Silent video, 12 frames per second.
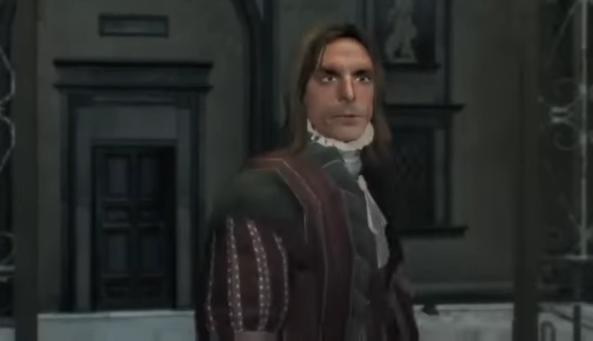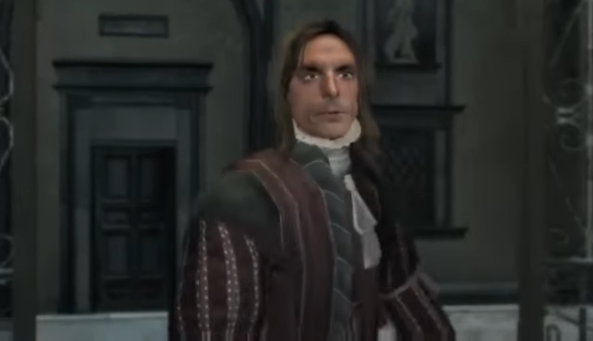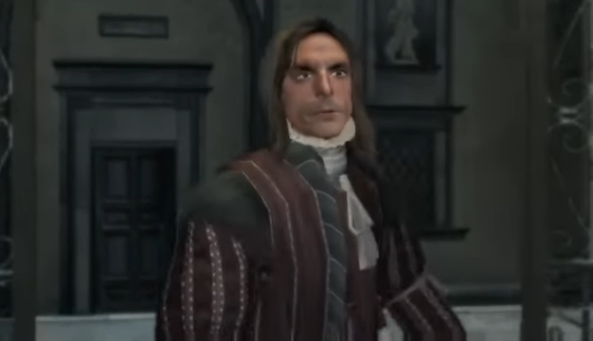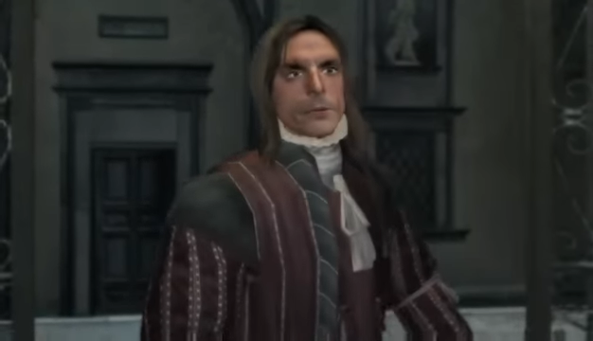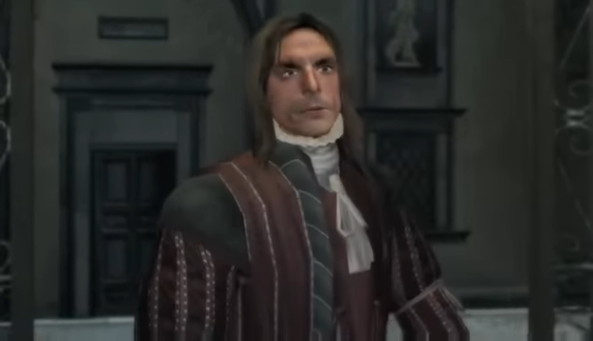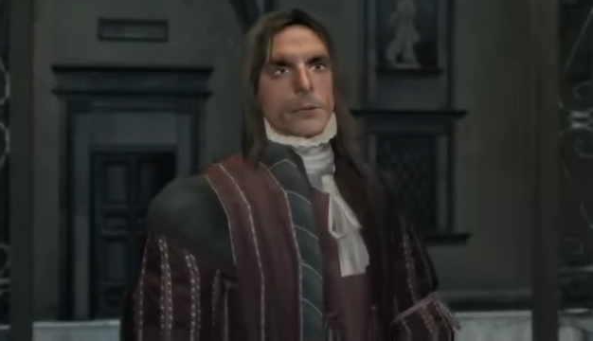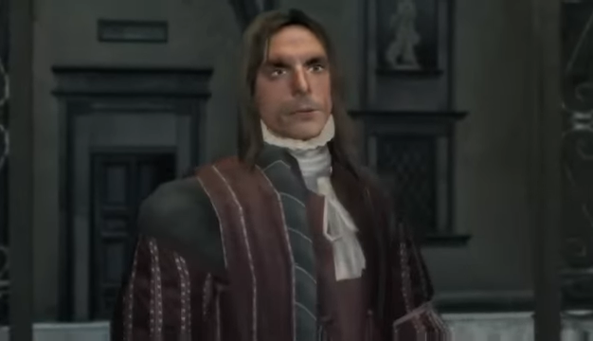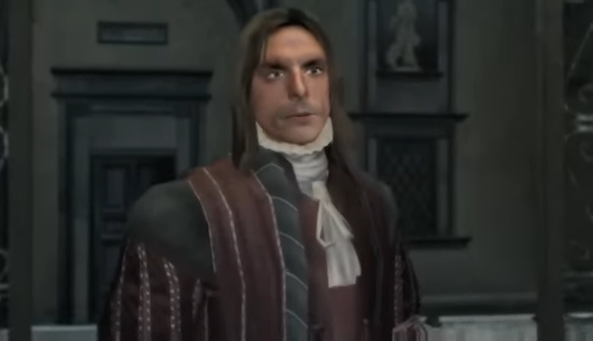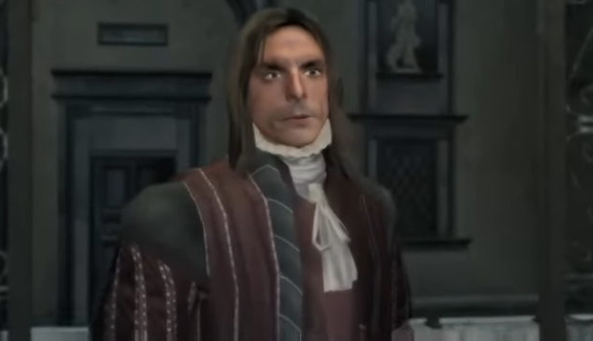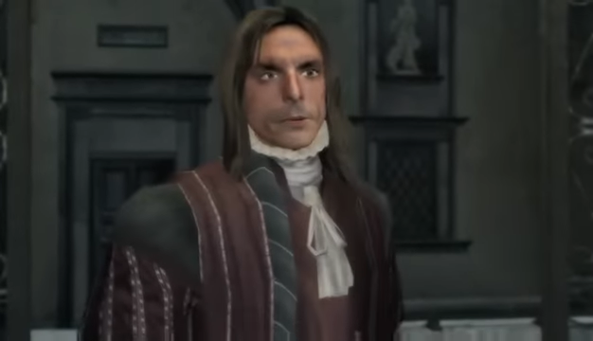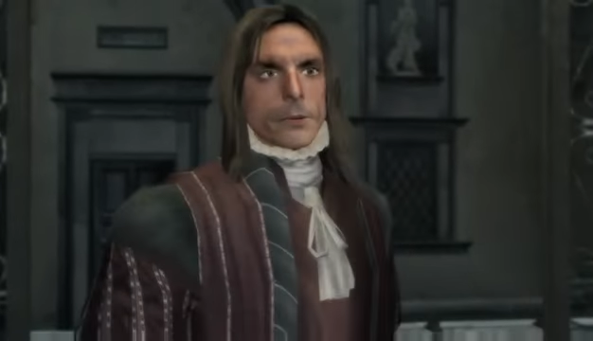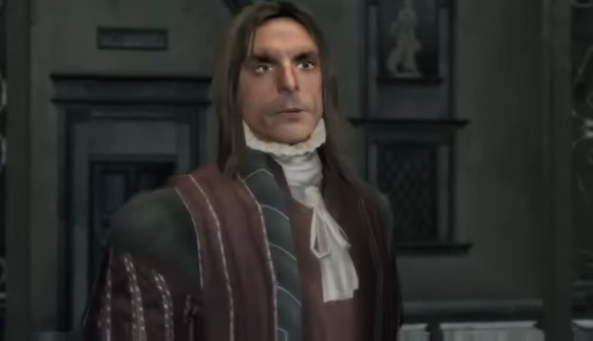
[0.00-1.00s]
up there, they'd fucking
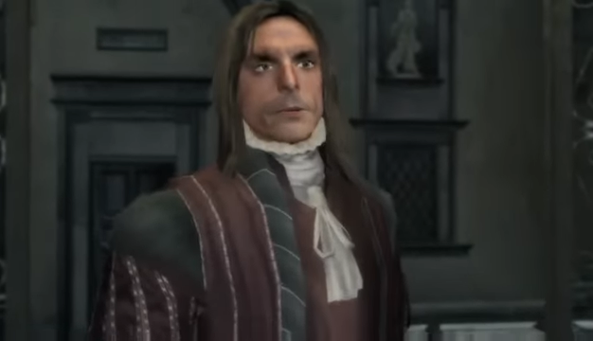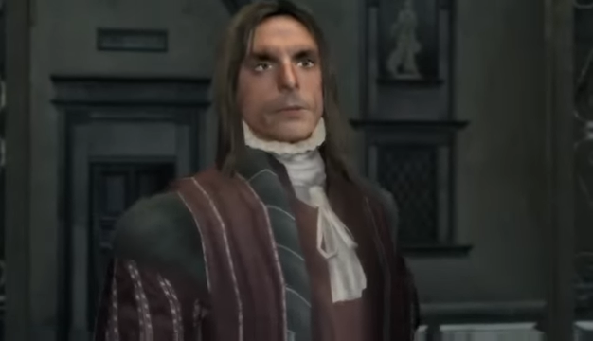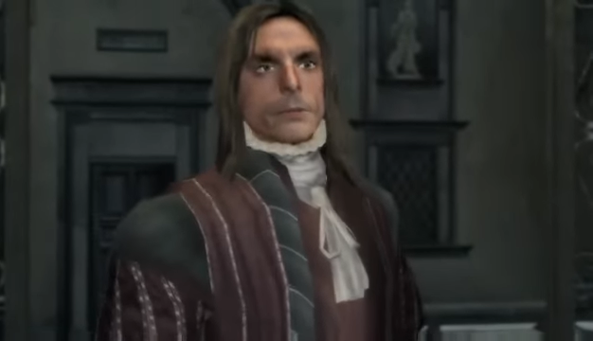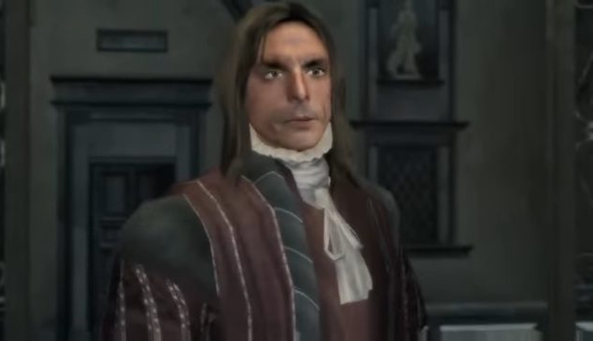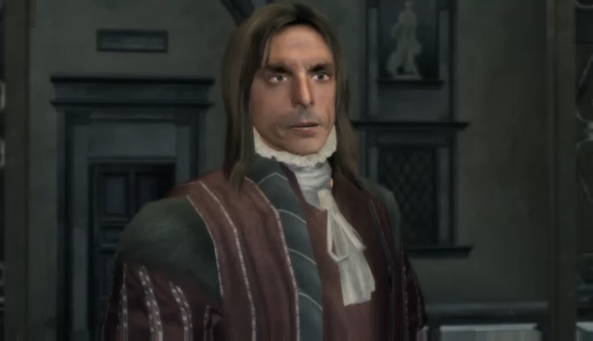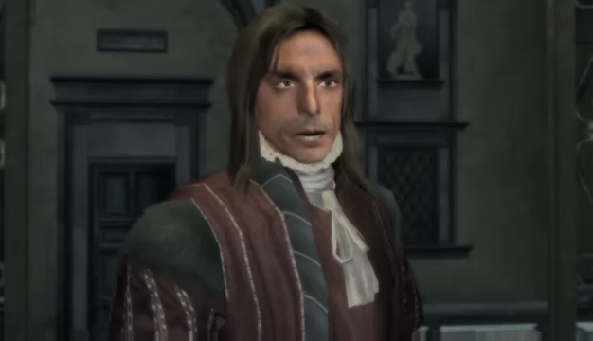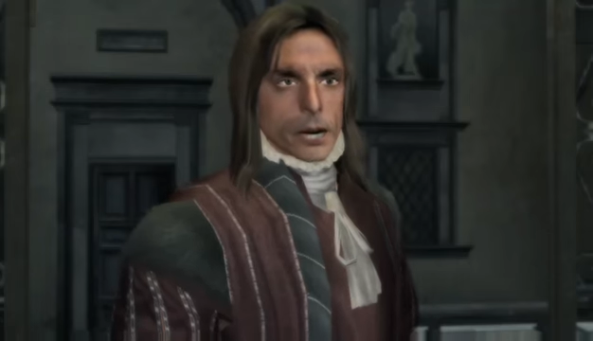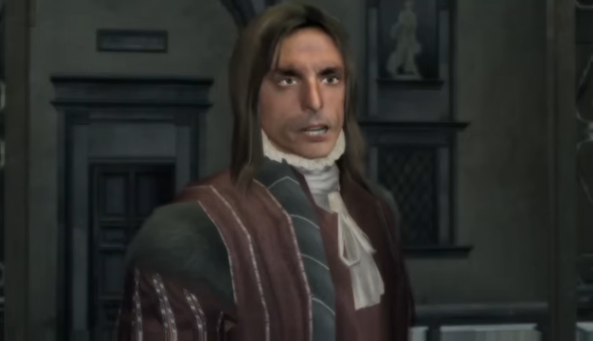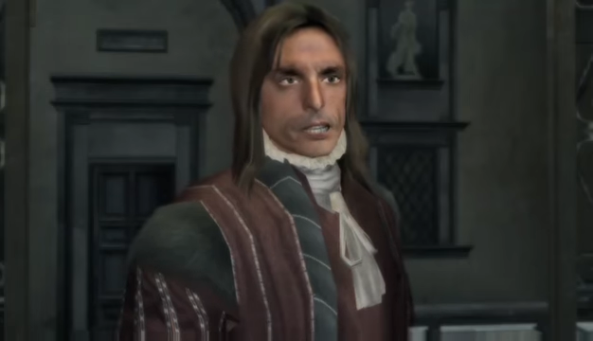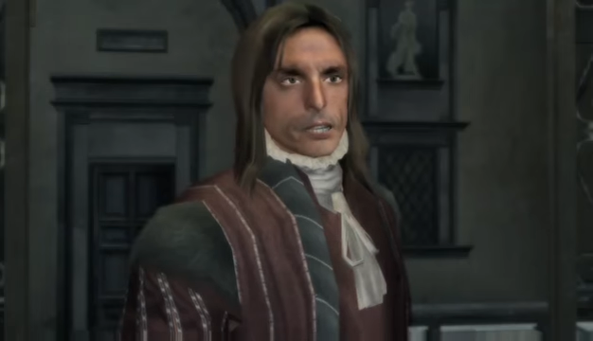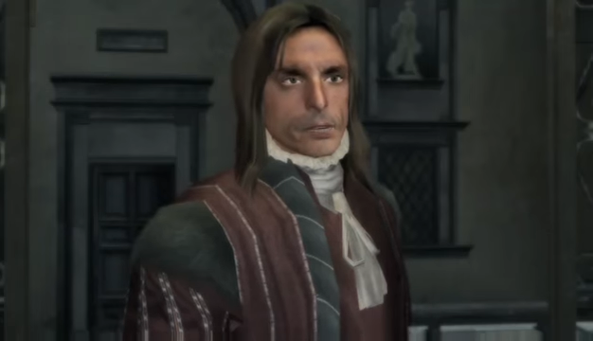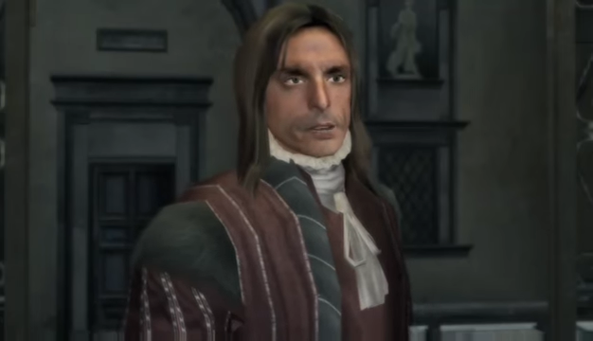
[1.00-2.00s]
kicked them back down again.
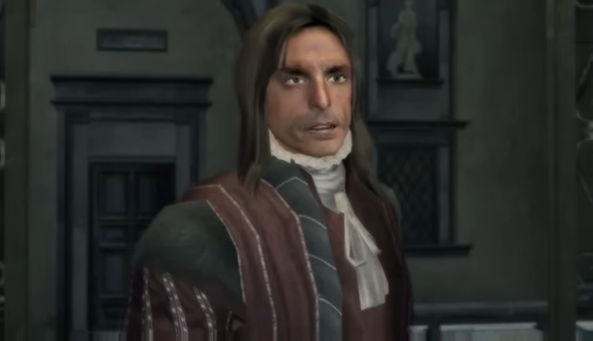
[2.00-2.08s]
Do